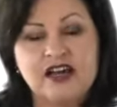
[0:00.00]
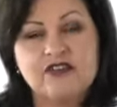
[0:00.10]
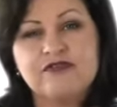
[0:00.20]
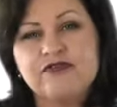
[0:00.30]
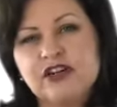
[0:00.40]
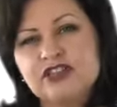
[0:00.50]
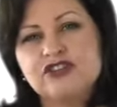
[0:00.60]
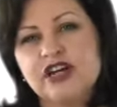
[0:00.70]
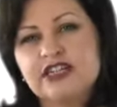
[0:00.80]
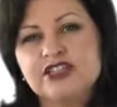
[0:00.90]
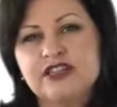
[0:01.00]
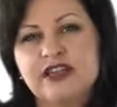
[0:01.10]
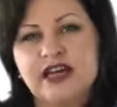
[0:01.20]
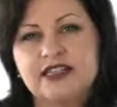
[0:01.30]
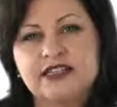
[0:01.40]
A frustration
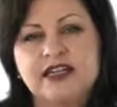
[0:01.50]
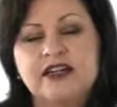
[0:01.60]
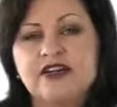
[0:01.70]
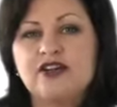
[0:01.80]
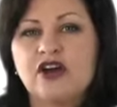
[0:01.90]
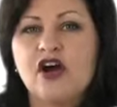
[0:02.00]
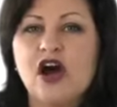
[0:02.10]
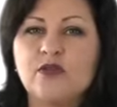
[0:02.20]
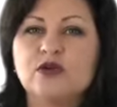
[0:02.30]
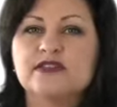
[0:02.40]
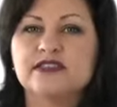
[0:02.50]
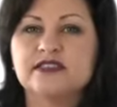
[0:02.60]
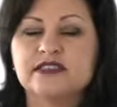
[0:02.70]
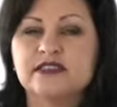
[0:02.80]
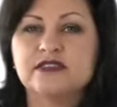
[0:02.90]
that, I
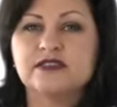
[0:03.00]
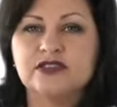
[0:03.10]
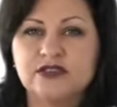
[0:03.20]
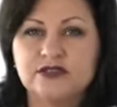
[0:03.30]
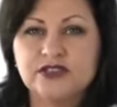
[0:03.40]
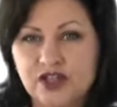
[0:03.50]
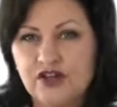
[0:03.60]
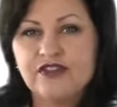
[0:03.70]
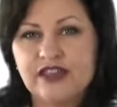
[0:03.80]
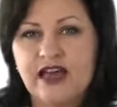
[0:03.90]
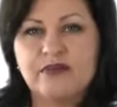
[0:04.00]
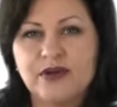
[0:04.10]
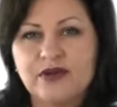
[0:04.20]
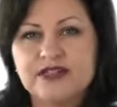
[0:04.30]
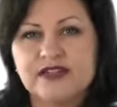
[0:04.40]
wasn't serving that
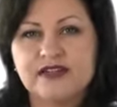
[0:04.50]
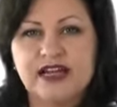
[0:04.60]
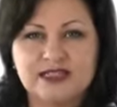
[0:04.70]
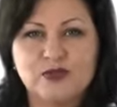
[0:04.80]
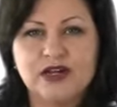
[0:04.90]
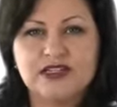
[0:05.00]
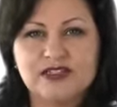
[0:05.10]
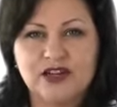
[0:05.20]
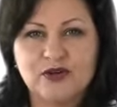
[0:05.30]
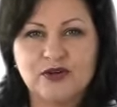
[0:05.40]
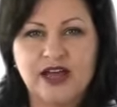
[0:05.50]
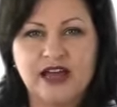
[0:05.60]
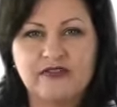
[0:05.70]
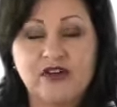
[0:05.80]
person as well as I could have.